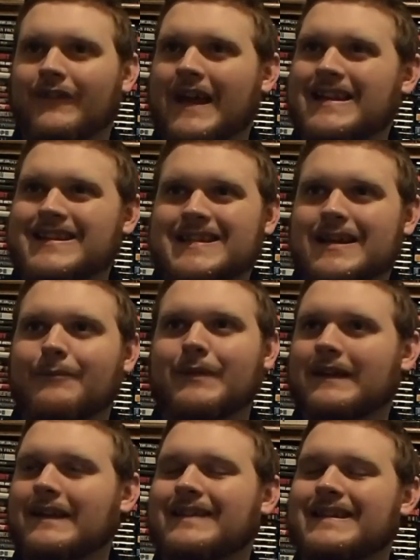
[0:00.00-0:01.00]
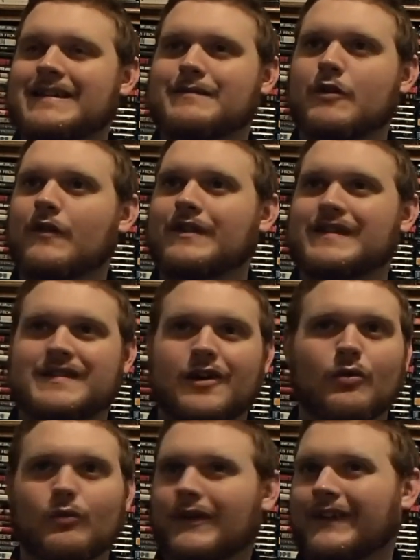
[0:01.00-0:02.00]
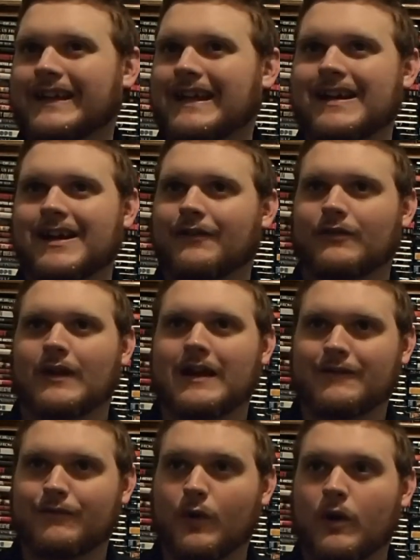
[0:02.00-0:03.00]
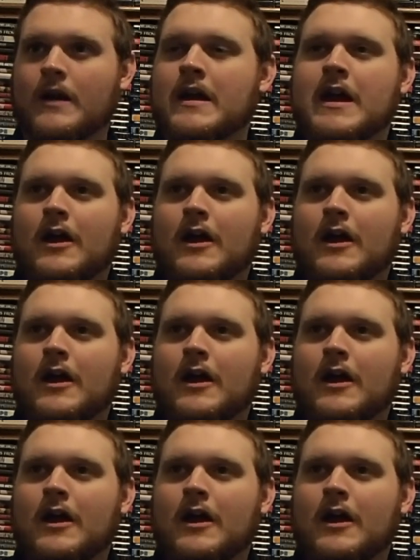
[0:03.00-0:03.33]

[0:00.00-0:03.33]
That is something that these movies don't really get enough credit for.